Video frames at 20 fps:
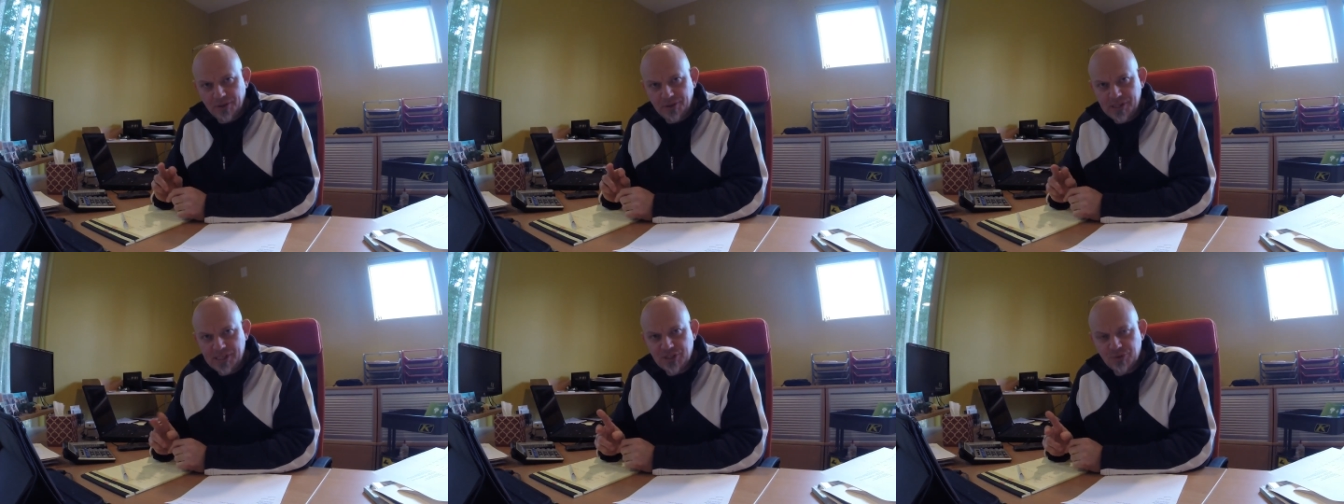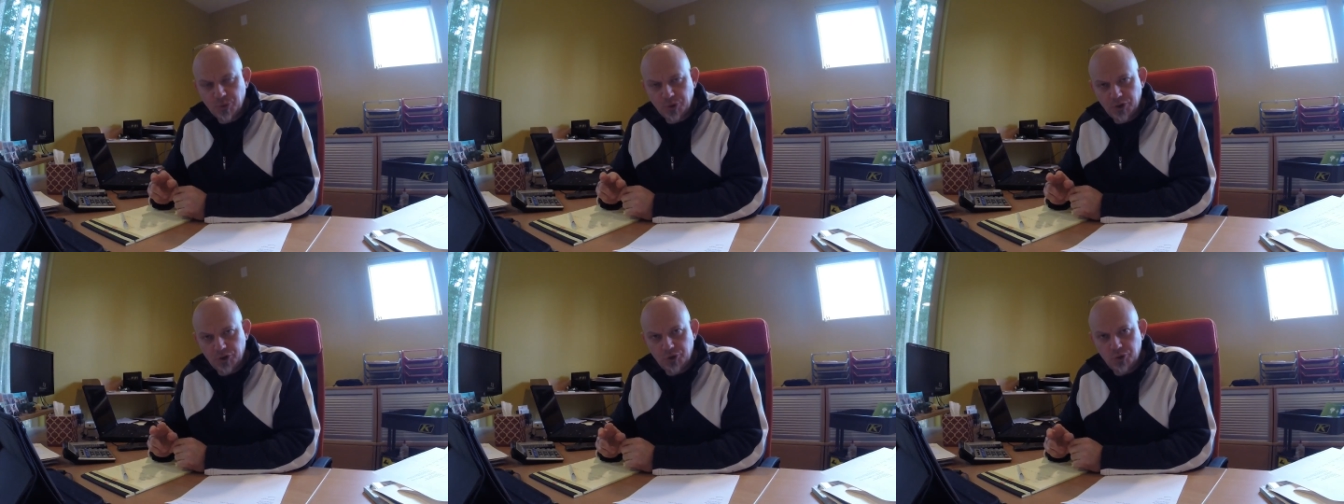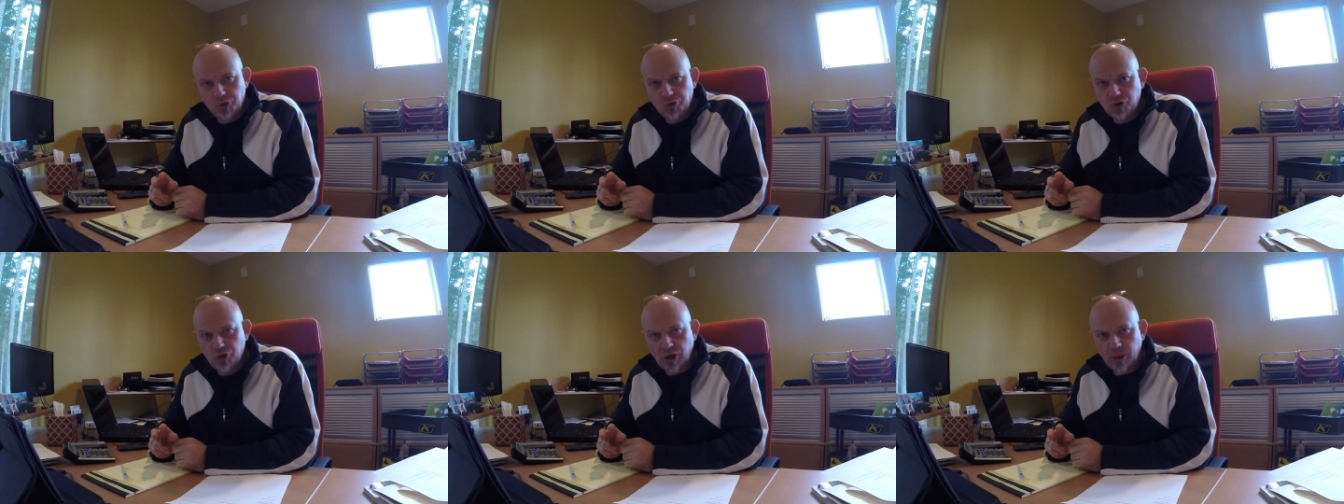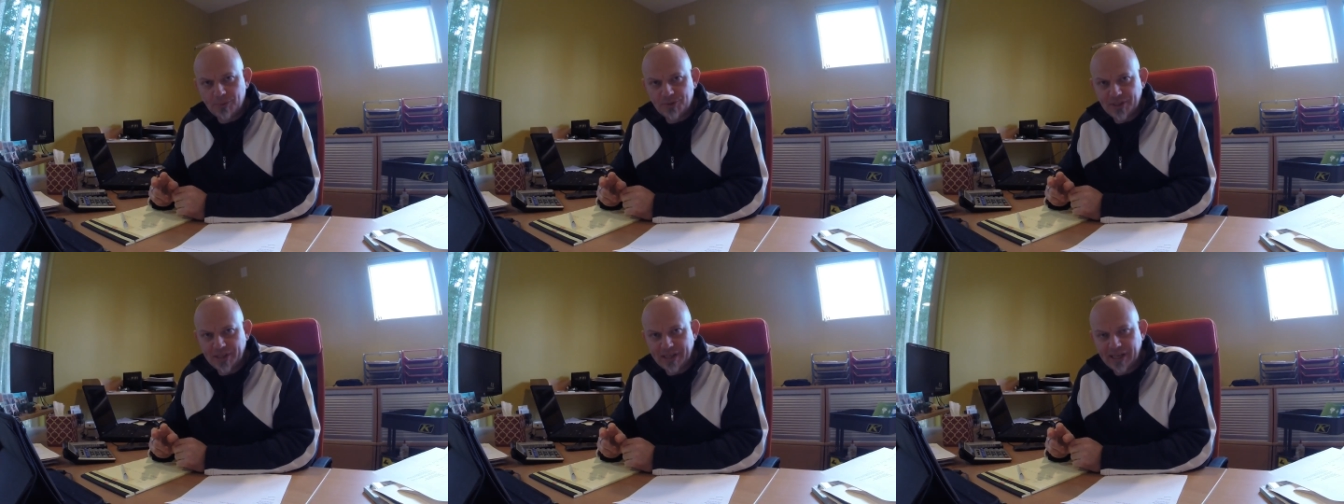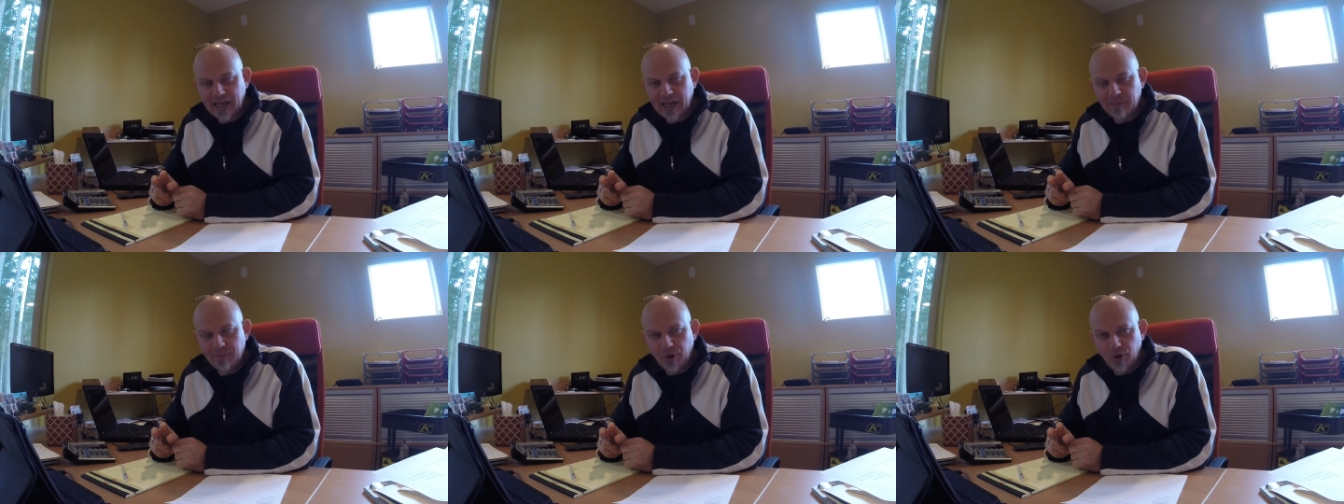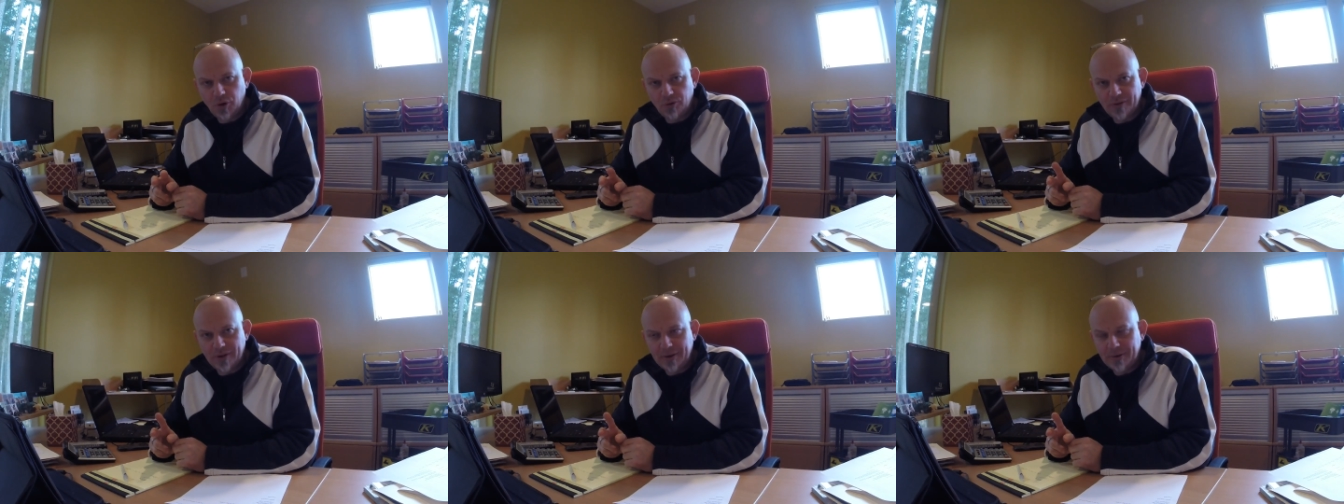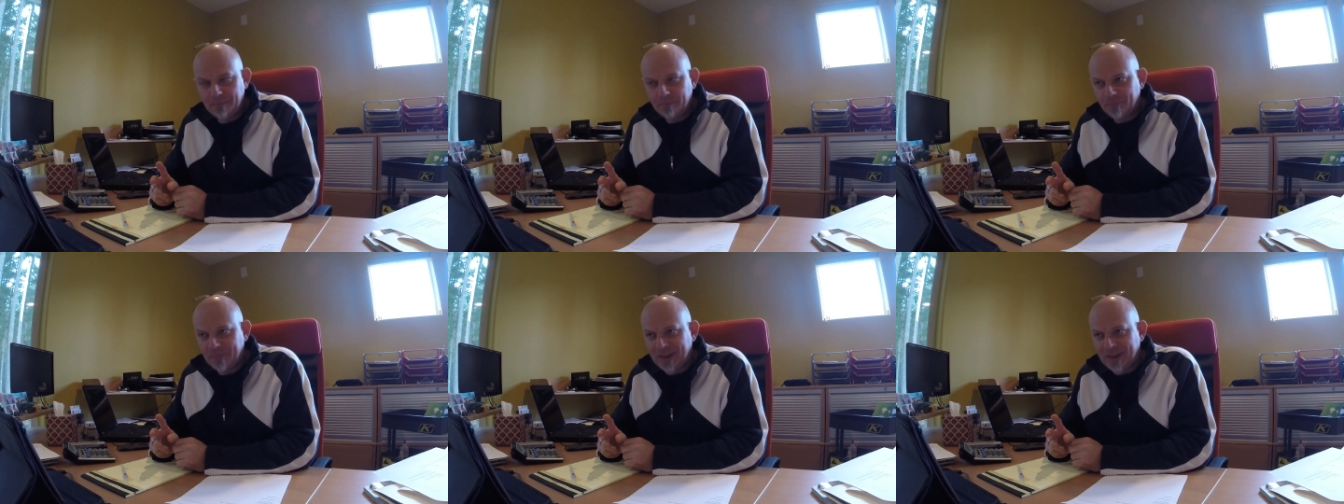these were the 2 jobs that came over,